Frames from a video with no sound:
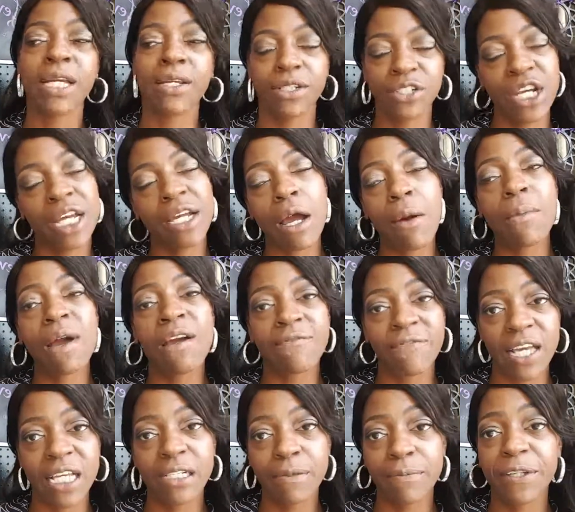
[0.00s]
Check out my
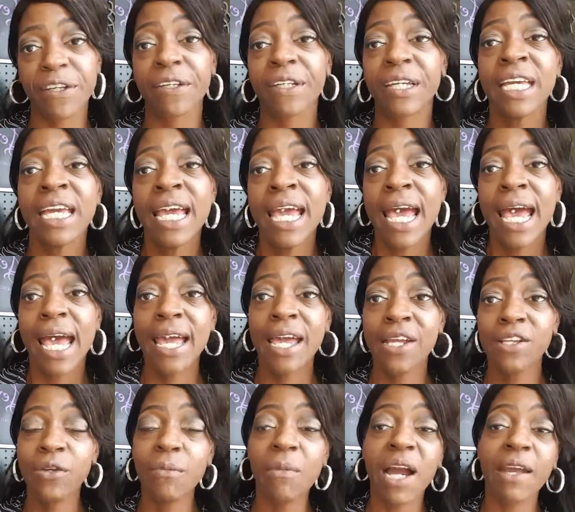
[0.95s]
Facebook,
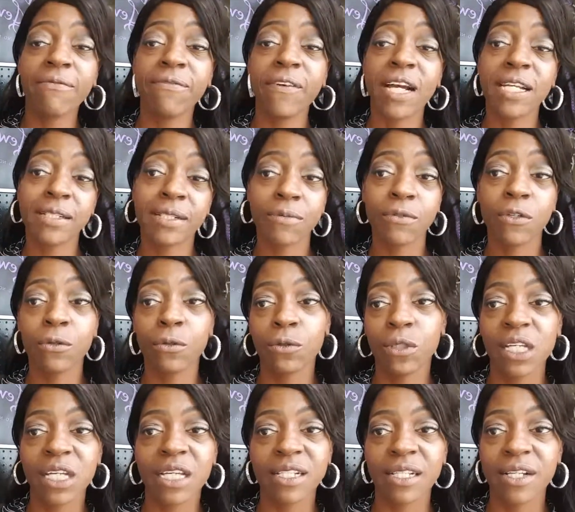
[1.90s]
and you might find some cool
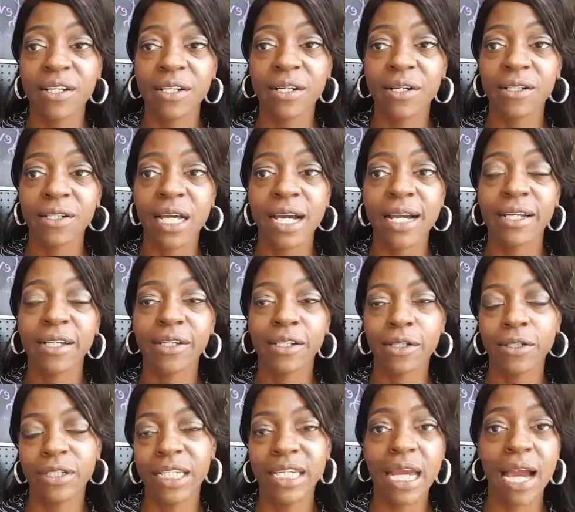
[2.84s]
thing there, like
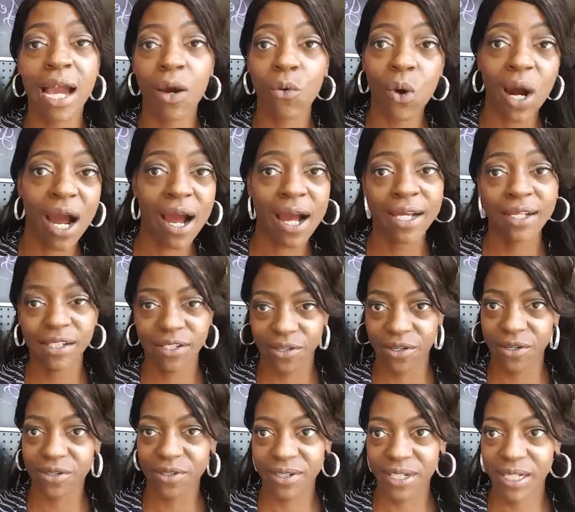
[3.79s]
DIYs
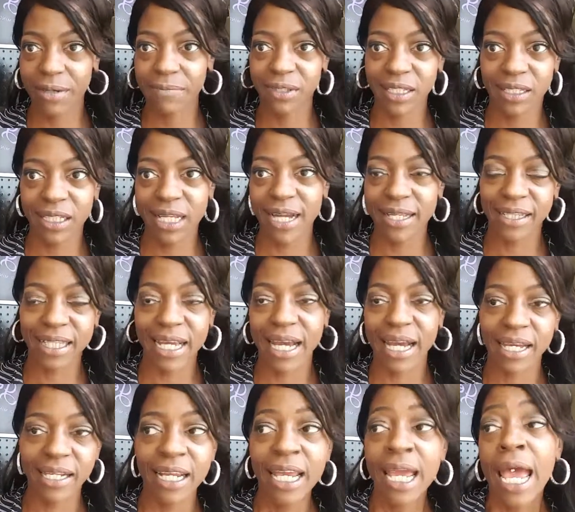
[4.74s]
or something like
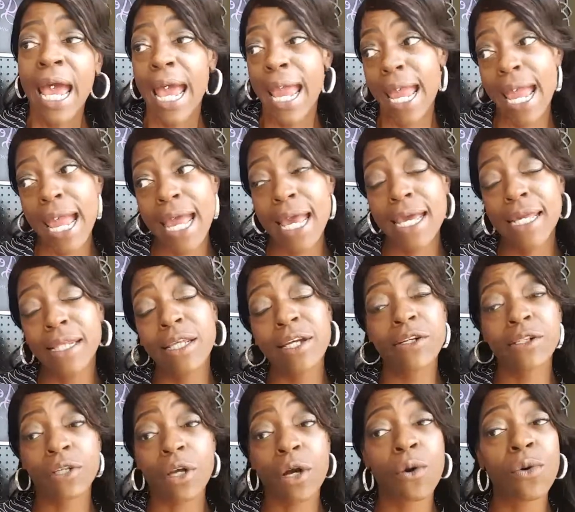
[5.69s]
that. And
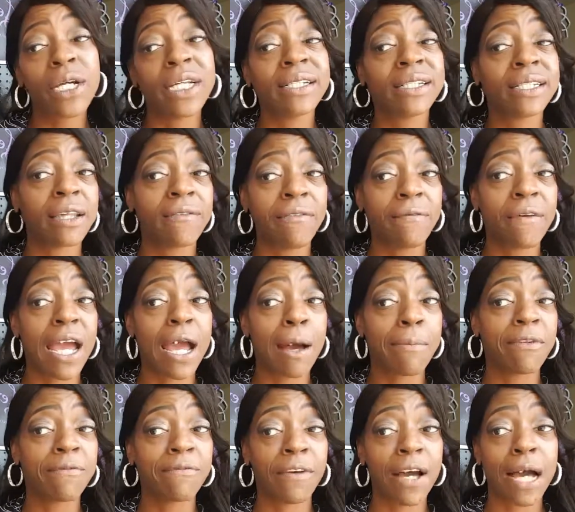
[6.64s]
there's always the
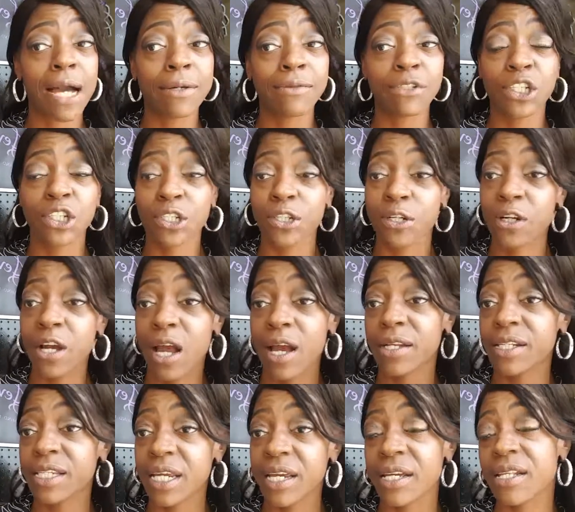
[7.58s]
FabandFive share
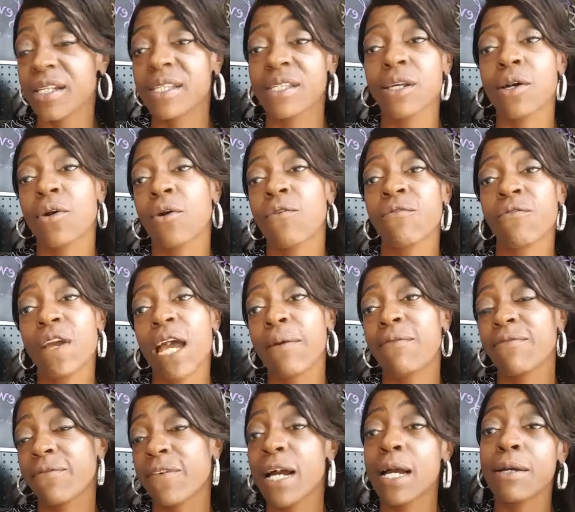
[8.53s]
contest. So
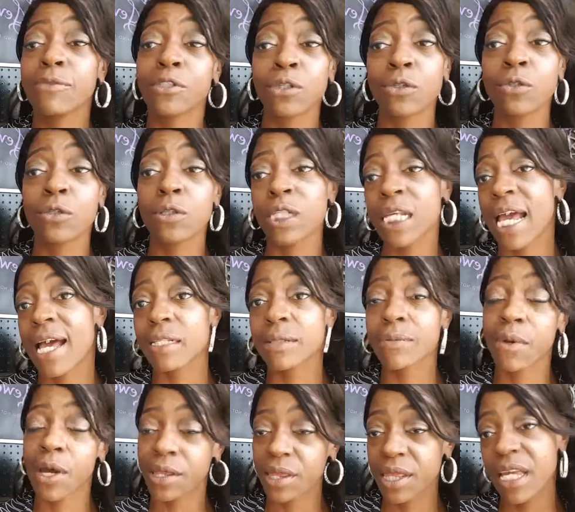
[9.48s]
FabandFive Jewels has a
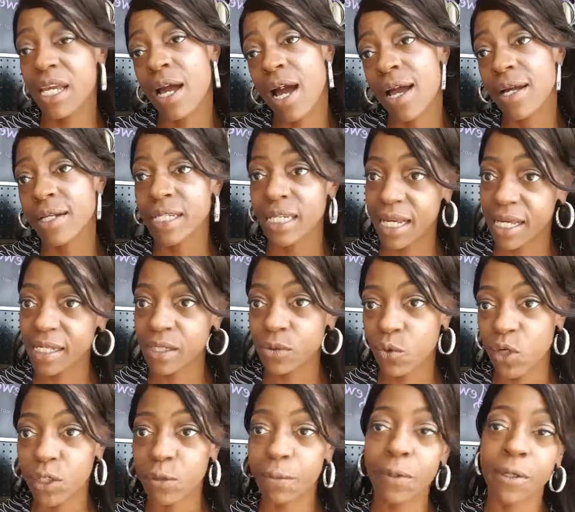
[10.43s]
monthly contest
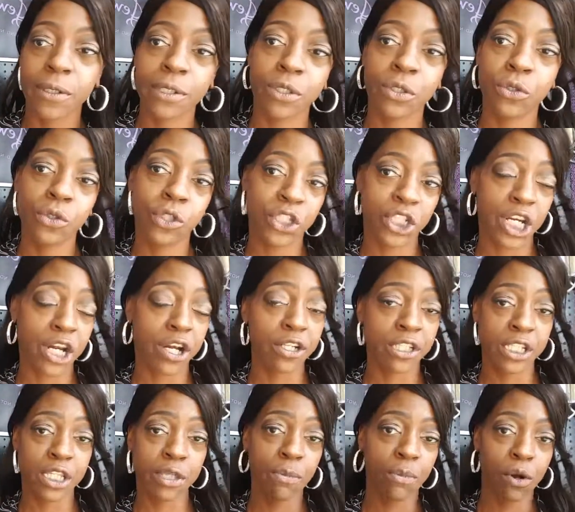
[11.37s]
where the person who
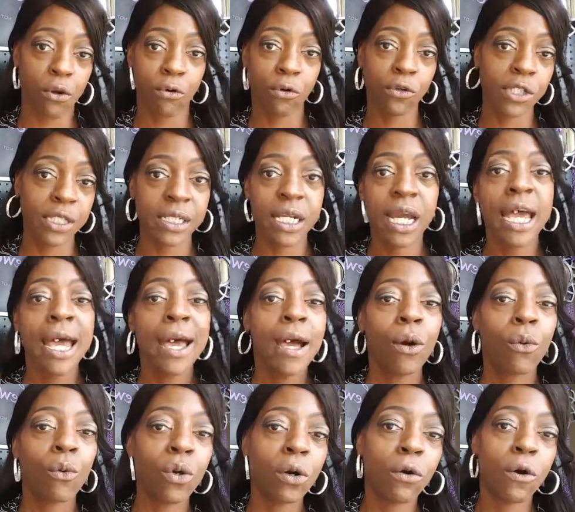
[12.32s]
shares the most
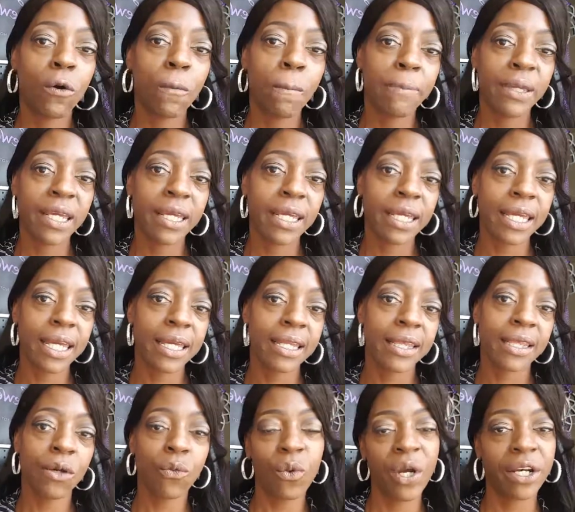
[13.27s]
will be
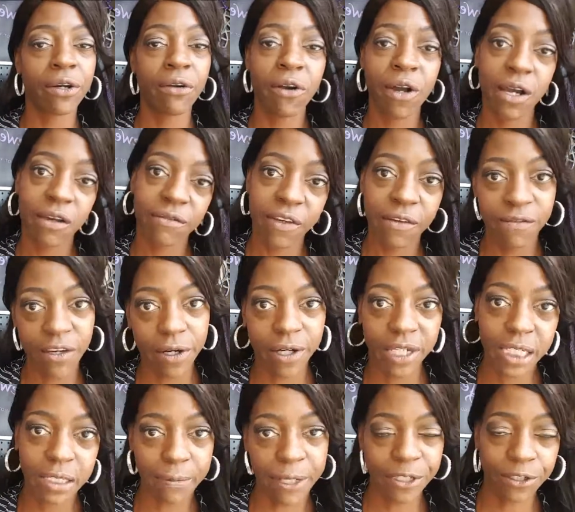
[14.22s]
the winner of a
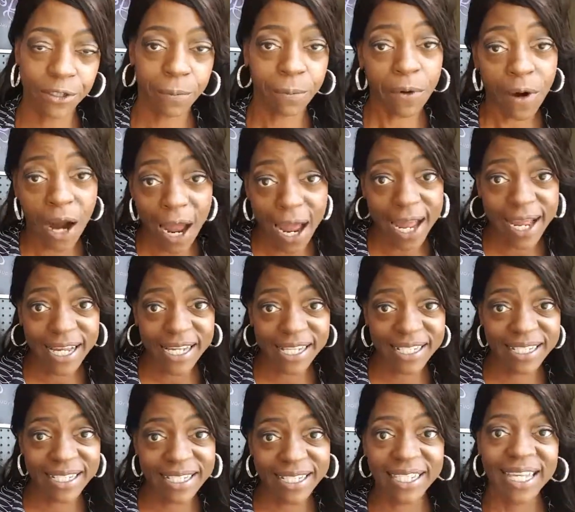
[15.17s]
very special
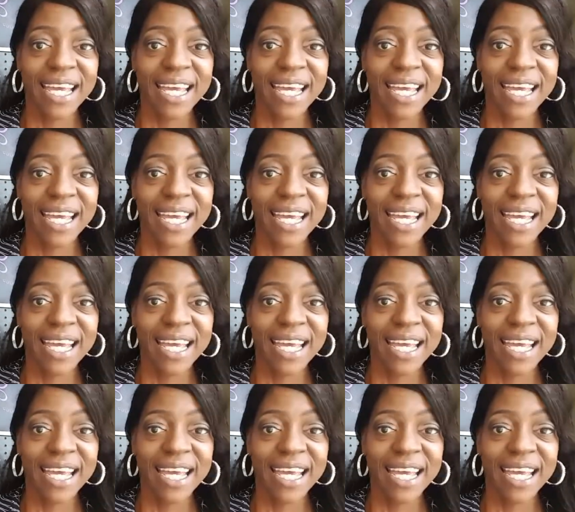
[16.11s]
prize.